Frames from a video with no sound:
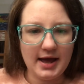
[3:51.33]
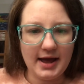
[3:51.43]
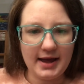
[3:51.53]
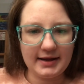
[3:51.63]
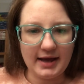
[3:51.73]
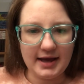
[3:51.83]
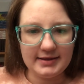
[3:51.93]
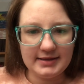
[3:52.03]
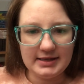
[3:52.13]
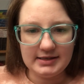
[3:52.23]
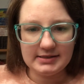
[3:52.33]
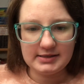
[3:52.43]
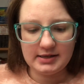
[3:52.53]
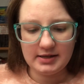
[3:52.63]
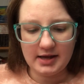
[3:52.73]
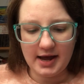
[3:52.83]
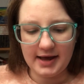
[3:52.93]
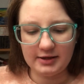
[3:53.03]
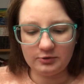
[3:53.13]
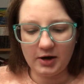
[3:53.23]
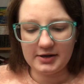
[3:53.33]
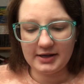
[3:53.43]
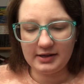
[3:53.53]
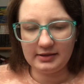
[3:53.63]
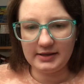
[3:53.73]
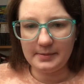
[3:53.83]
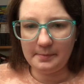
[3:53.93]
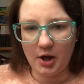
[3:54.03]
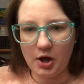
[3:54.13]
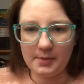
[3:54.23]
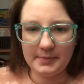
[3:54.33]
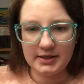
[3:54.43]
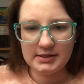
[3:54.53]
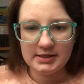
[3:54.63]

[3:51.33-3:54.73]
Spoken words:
I got these hyaluronic lip balm